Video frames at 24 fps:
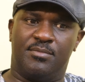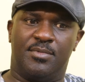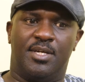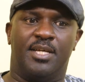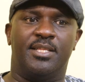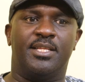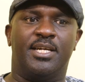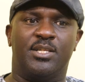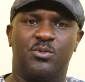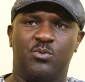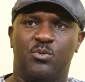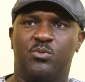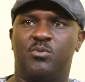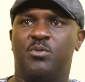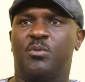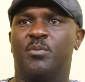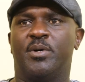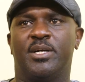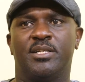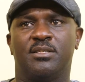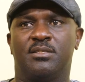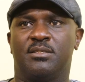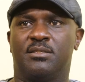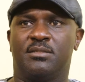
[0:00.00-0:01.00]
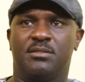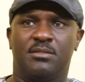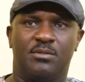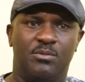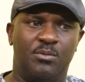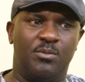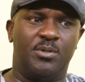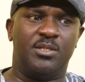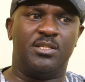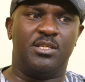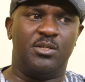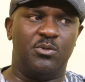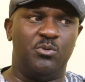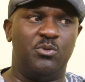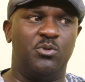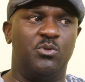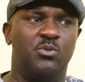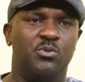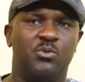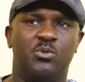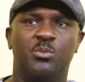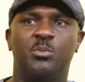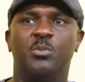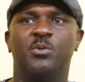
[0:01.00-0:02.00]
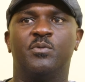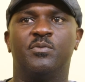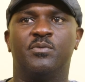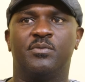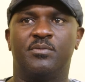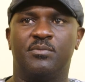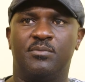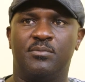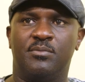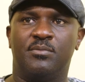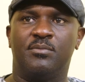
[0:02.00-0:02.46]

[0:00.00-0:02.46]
And that's what we want. We want the union to move,